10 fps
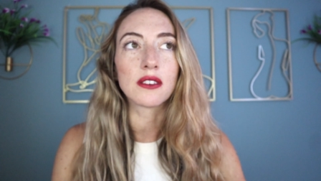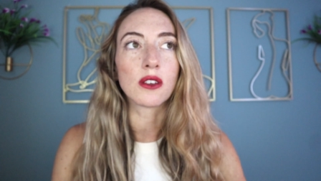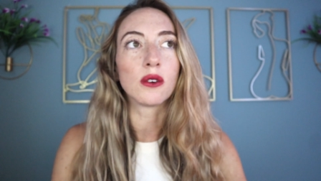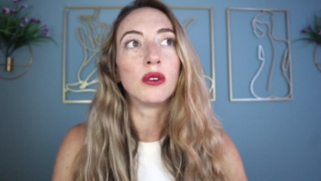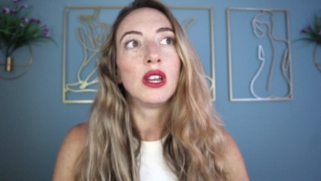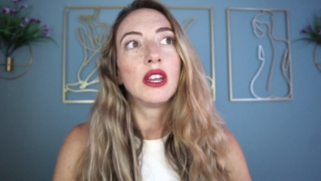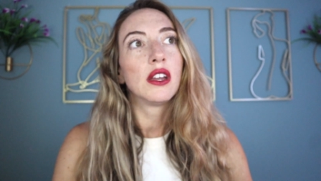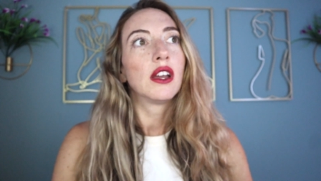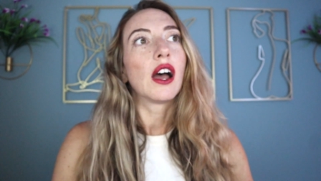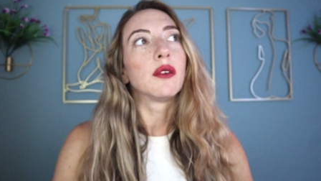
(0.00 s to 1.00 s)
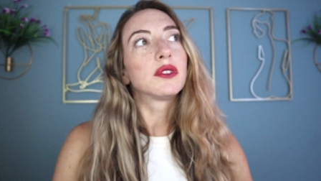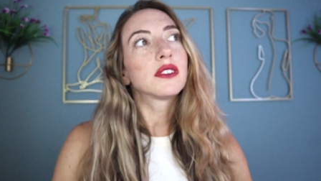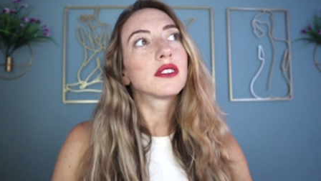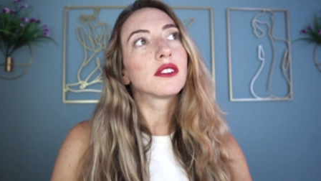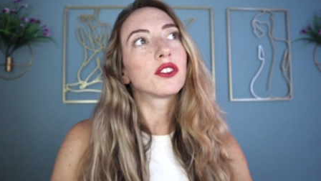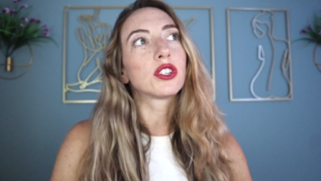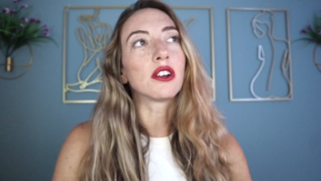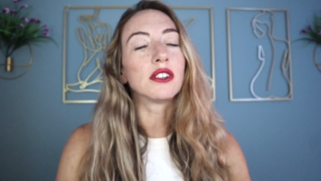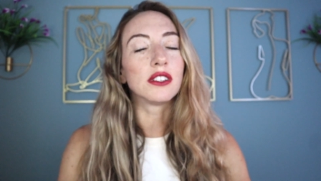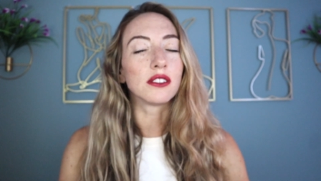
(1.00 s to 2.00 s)
So I'm just
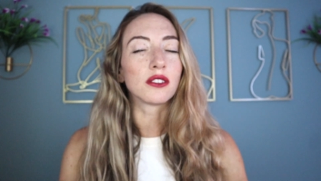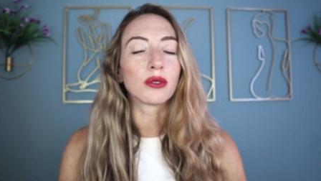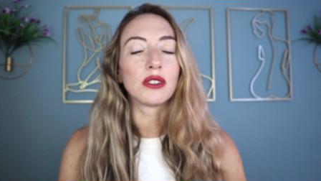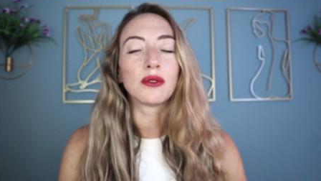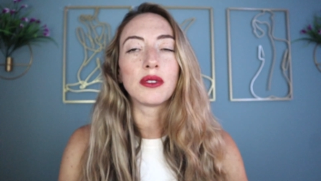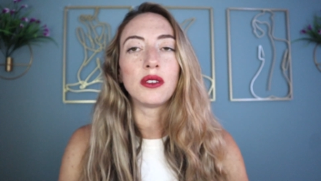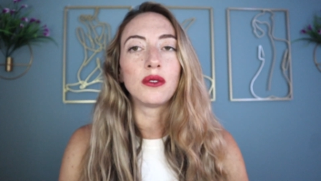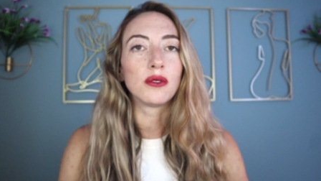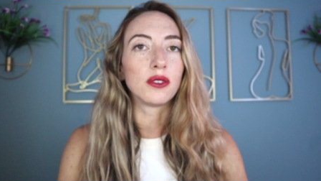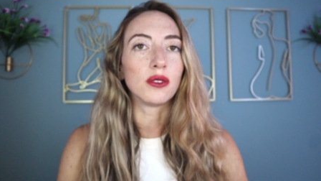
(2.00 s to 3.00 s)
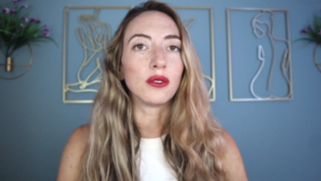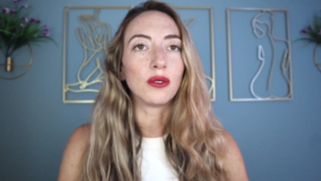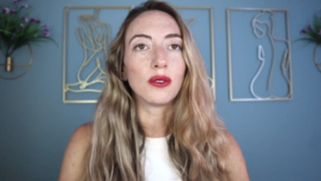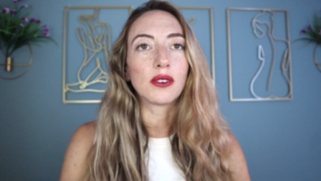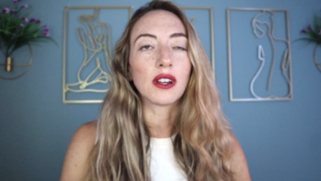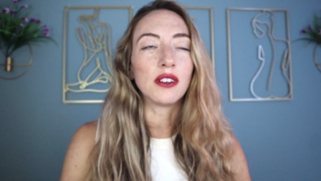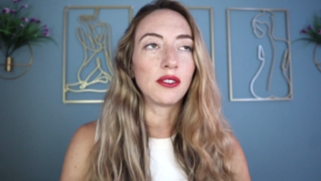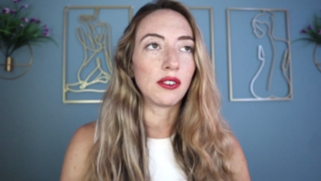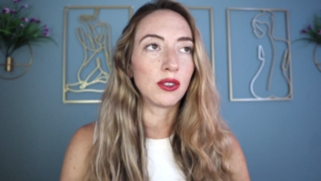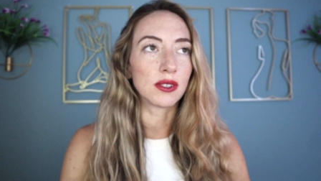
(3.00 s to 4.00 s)
sharing these stories with you to kind of
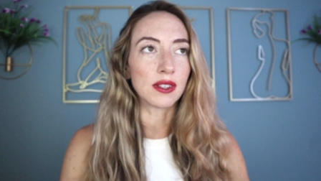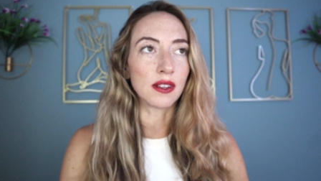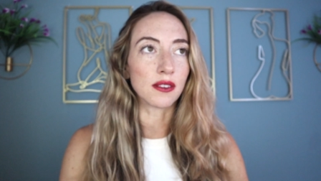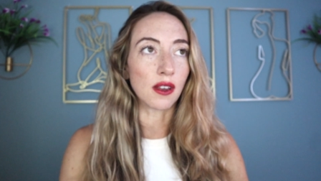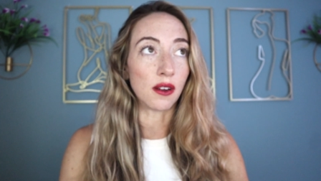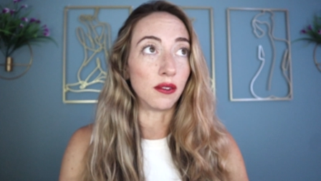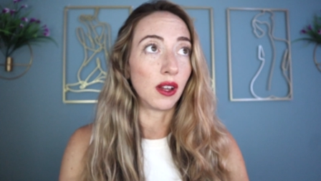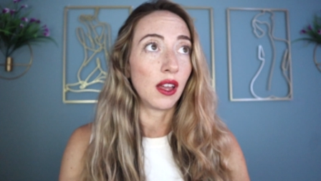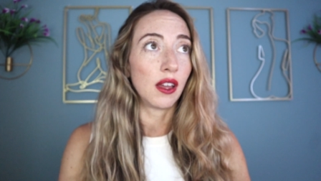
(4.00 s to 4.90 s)
give you a sense of